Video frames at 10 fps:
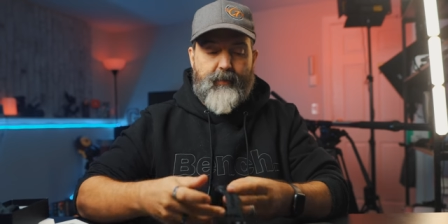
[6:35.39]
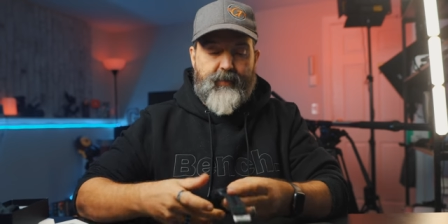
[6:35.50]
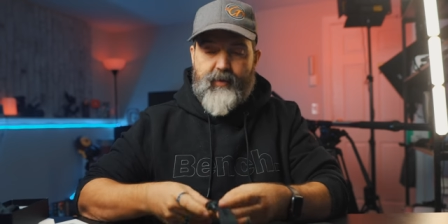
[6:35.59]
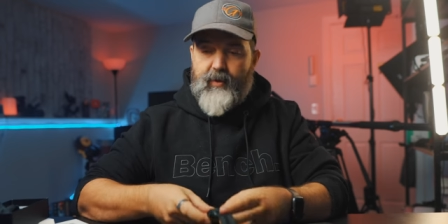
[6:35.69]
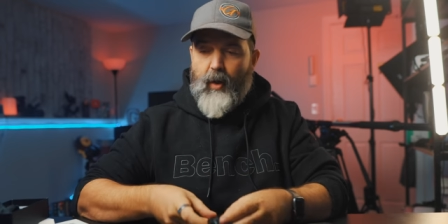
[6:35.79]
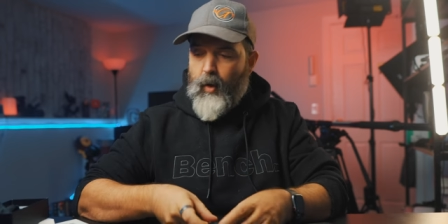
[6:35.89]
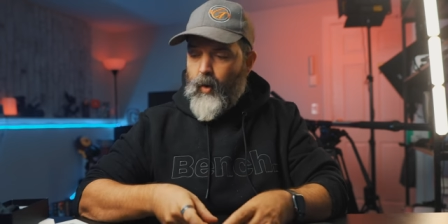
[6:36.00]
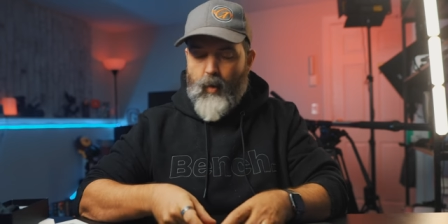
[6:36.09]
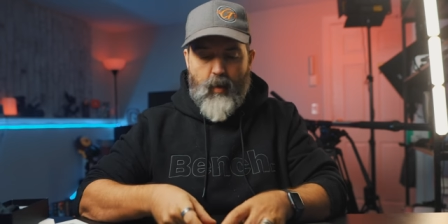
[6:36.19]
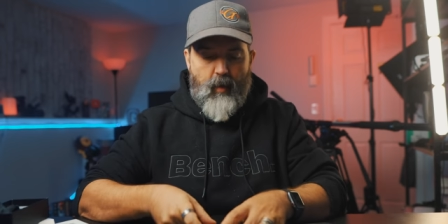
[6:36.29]

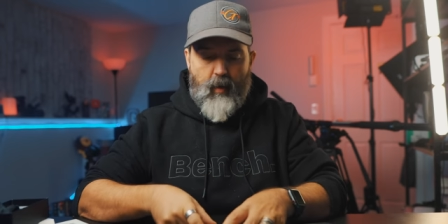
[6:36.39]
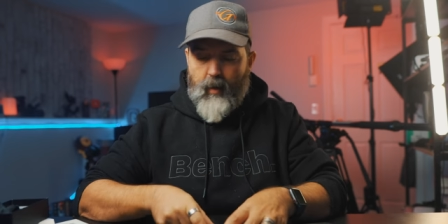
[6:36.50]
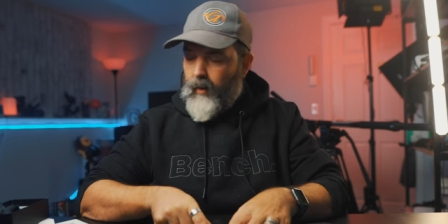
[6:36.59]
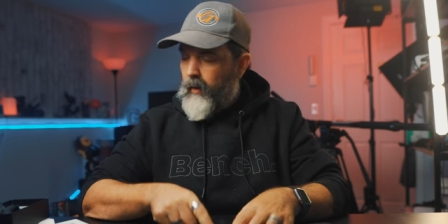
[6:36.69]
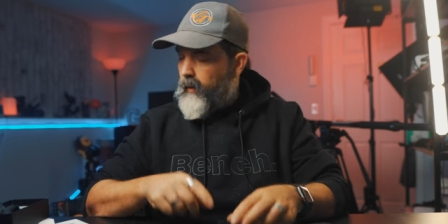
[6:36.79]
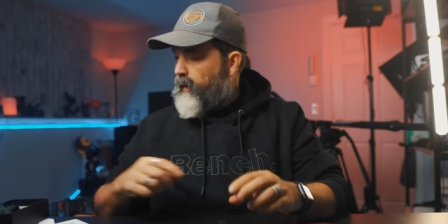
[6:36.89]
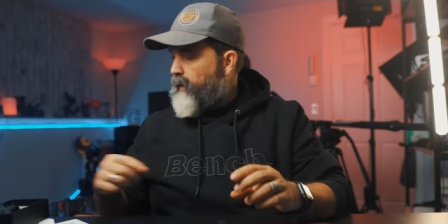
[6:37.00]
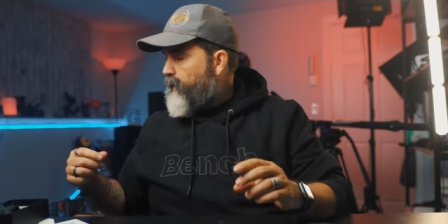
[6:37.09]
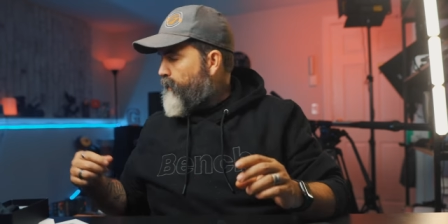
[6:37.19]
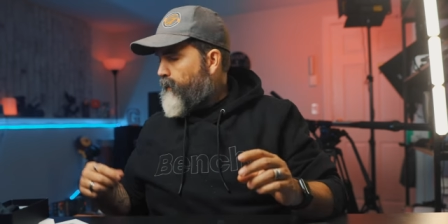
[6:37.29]
So,
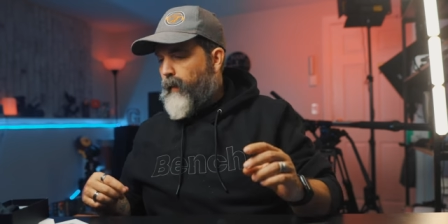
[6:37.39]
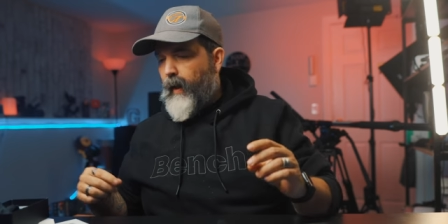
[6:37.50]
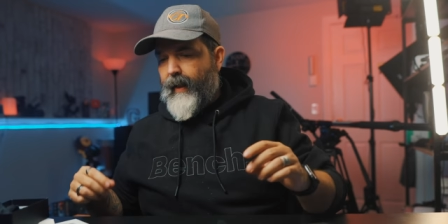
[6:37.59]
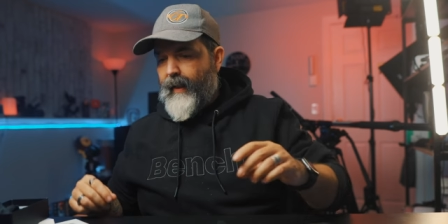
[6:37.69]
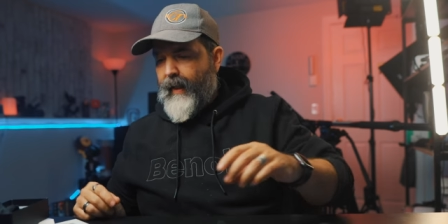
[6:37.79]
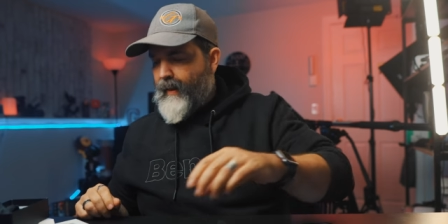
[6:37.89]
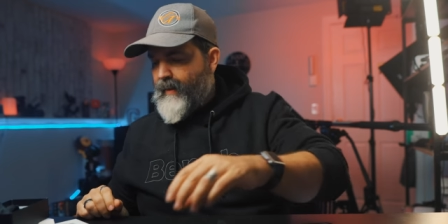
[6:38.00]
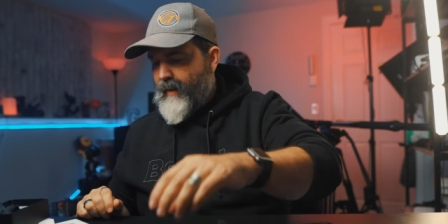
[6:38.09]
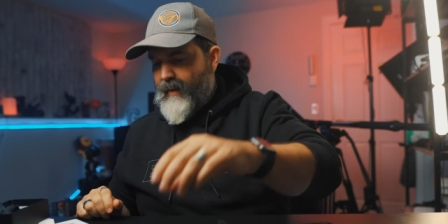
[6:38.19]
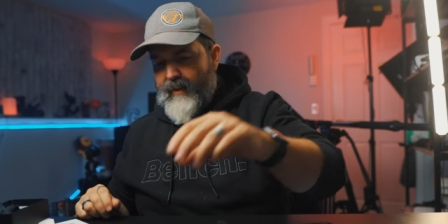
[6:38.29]
my
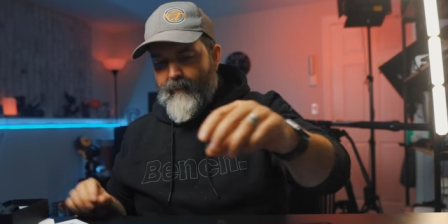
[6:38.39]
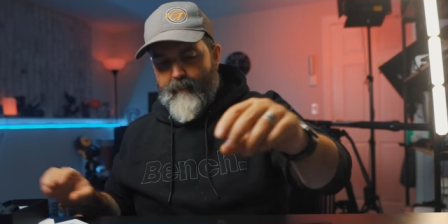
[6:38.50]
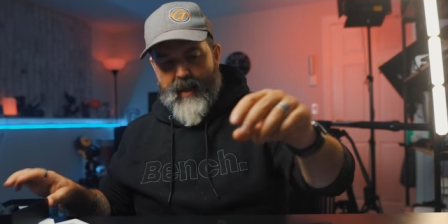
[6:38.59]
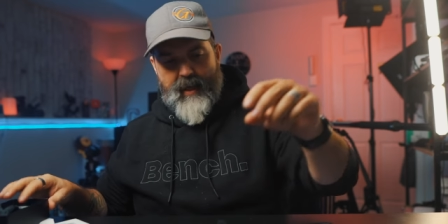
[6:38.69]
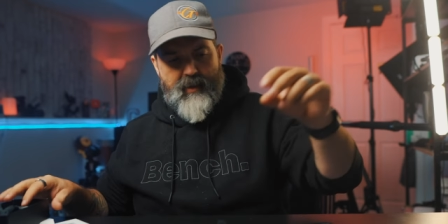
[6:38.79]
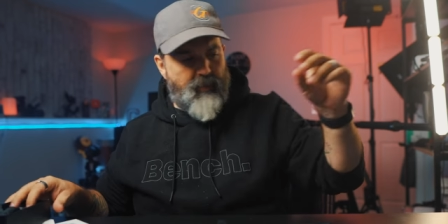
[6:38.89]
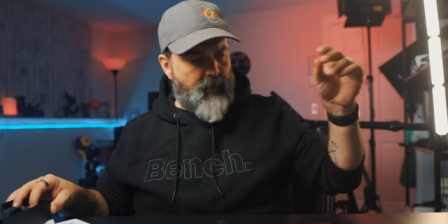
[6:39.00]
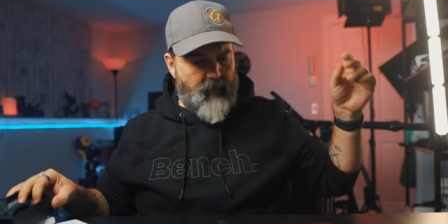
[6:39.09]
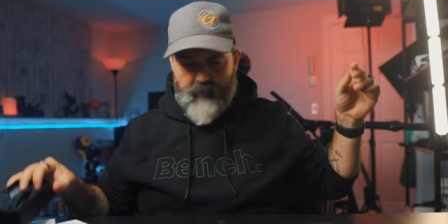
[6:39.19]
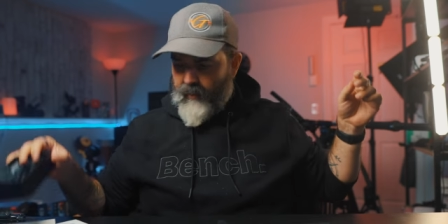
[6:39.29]
guess is the
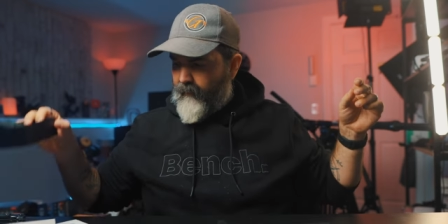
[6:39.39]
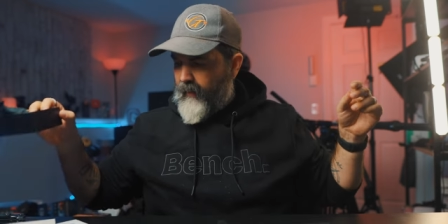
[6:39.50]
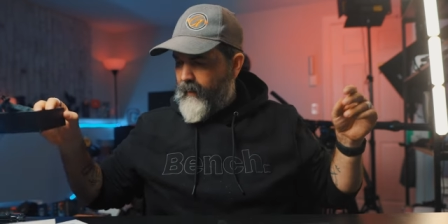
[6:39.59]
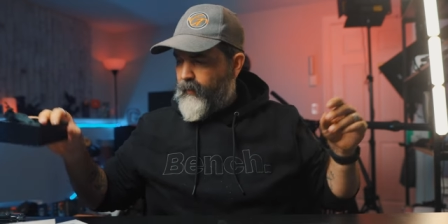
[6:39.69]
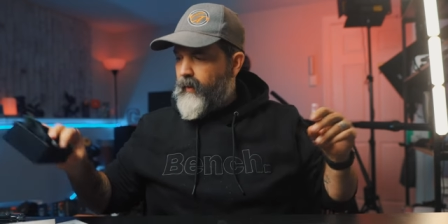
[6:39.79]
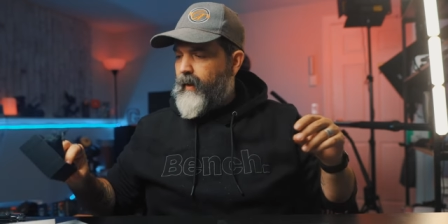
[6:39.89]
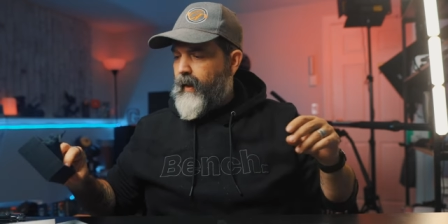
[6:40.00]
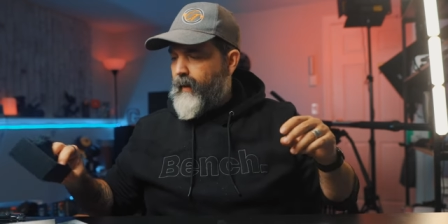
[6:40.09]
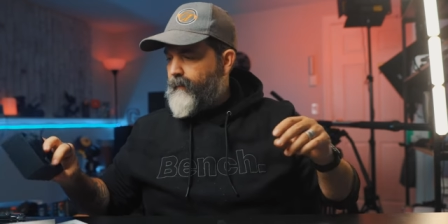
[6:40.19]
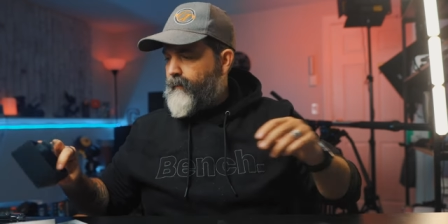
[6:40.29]
manual, wherever I put
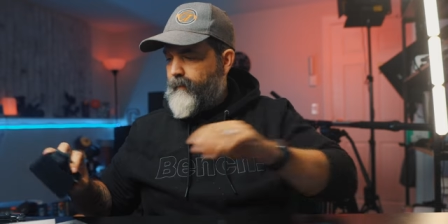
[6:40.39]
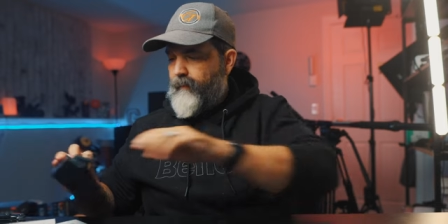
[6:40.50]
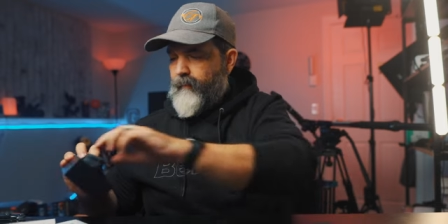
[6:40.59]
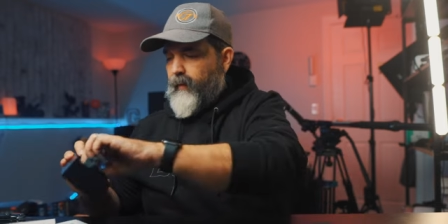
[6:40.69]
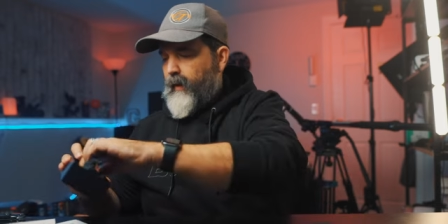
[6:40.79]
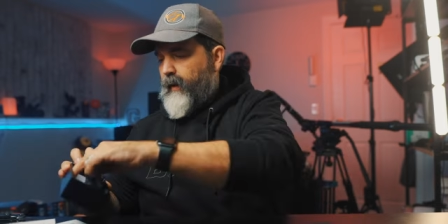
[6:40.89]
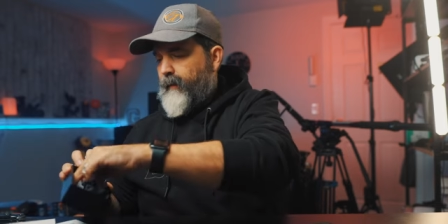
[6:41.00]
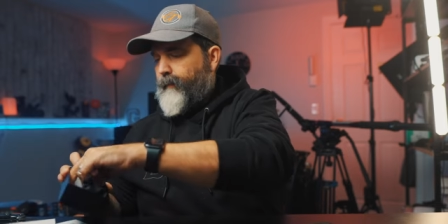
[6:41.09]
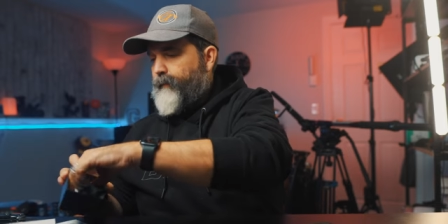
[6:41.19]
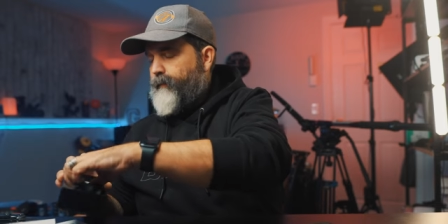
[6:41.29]
that, right
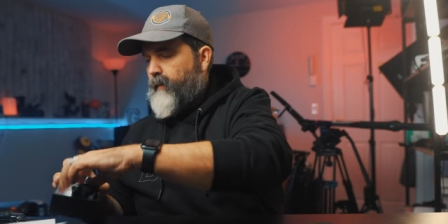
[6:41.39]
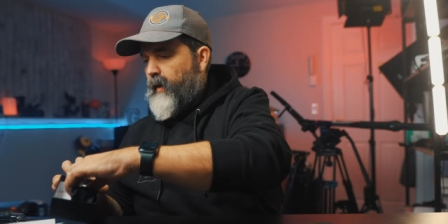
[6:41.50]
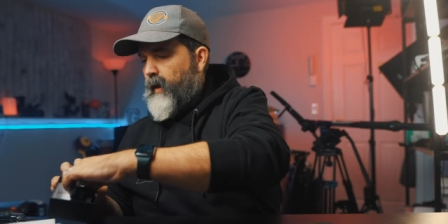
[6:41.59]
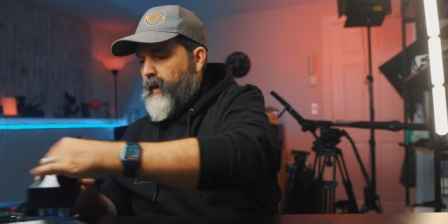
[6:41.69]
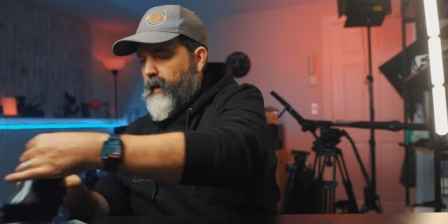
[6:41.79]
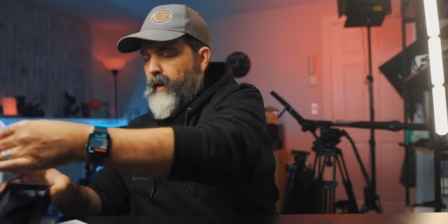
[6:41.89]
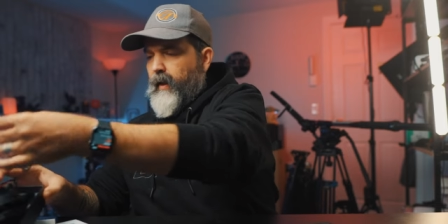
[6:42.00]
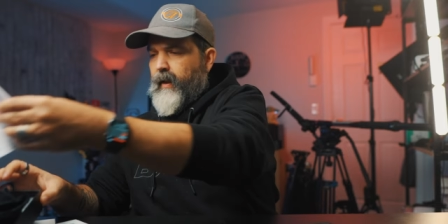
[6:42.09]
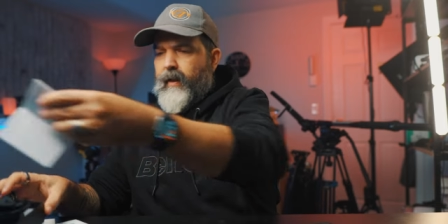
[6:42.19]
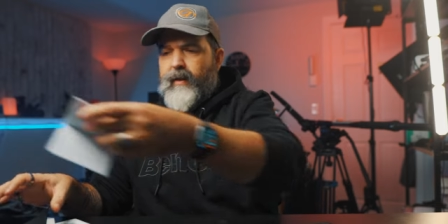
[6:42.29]
here,
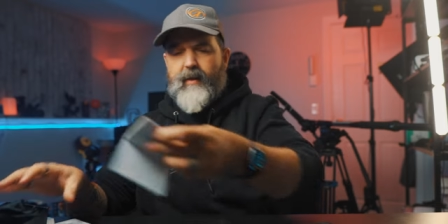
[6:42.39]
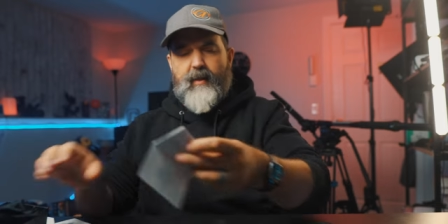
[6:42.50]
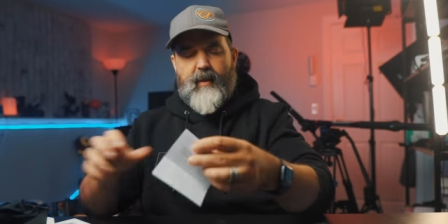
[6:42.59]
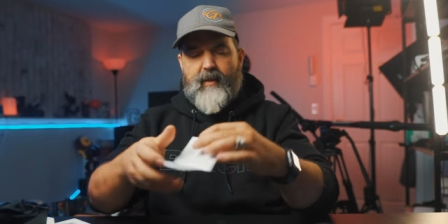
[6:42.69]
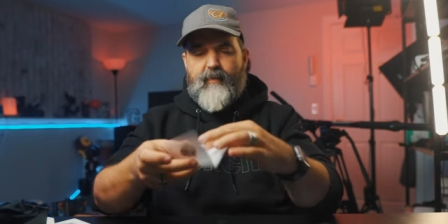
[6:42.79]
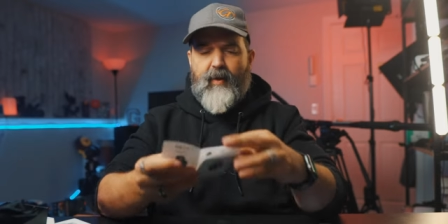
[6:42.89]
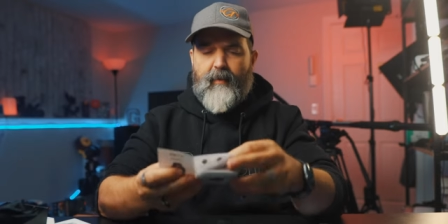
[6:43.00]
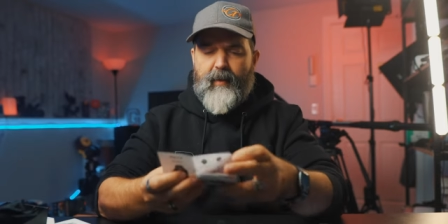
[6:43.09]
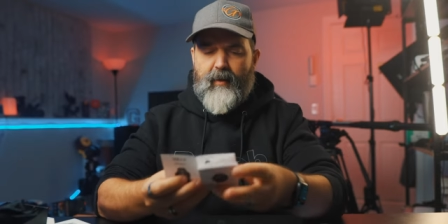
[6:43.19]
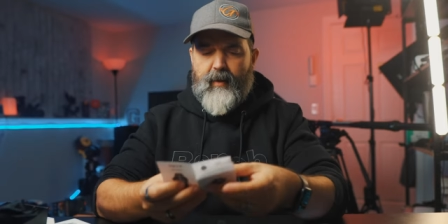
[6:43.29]
uh, is is
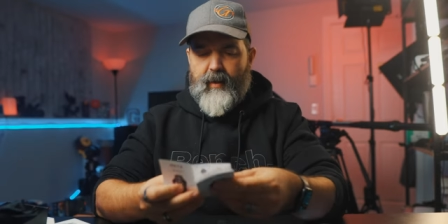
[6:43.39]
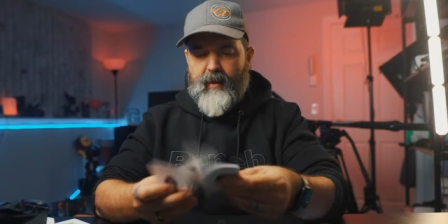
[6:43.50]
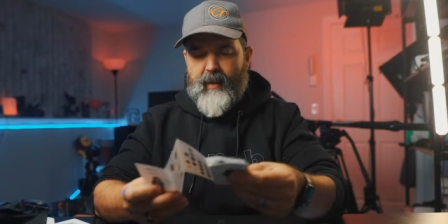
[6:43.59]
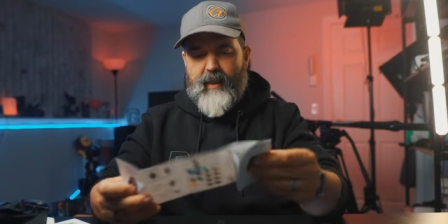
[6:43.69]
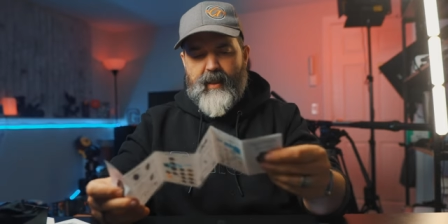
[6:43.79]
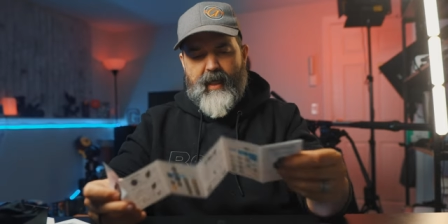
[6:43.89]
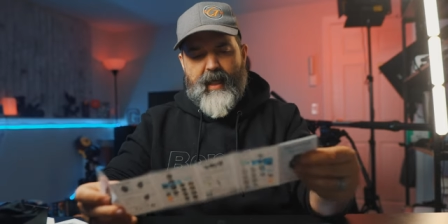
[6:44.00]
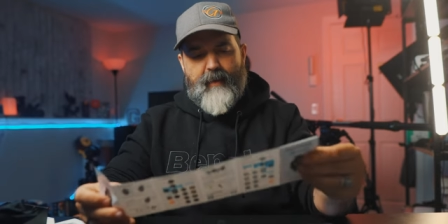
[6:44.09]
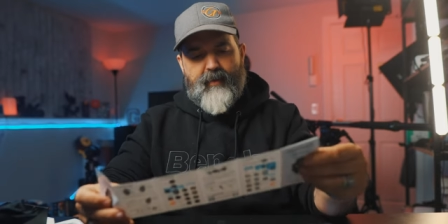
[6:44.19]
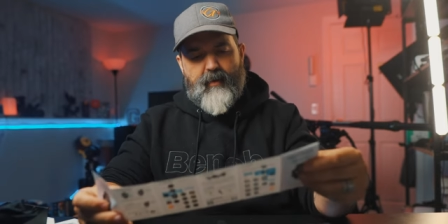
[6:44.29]
probably going to need an
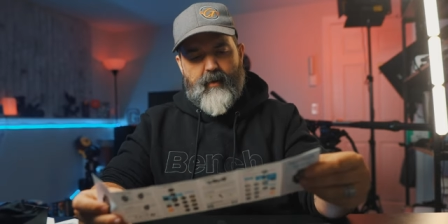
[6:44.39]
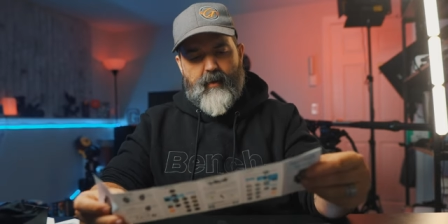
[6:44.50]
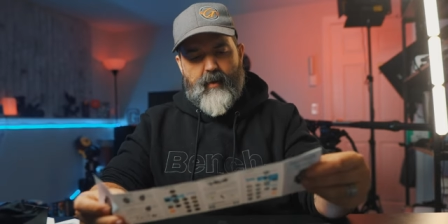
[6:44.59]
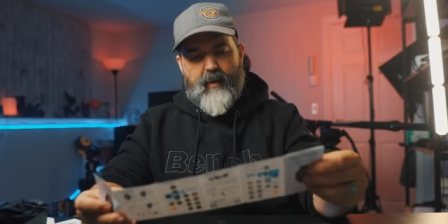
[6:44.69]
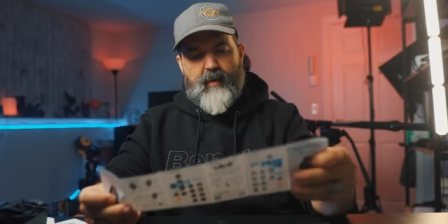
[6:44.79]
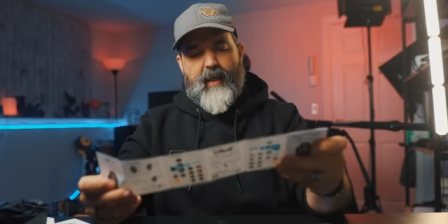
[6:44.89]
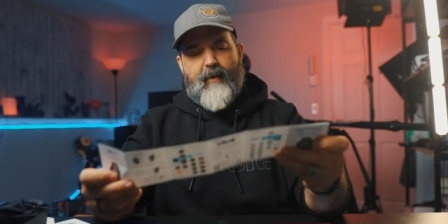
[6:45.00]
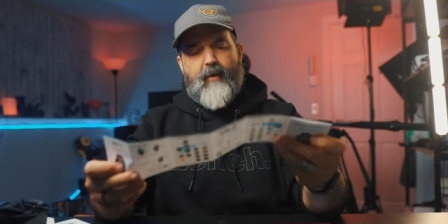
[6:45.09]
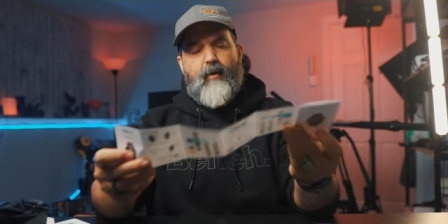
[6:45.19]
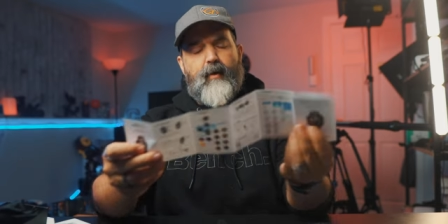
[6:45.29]
app.
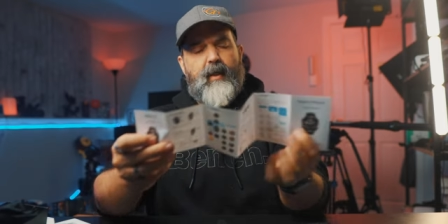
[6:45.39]
Download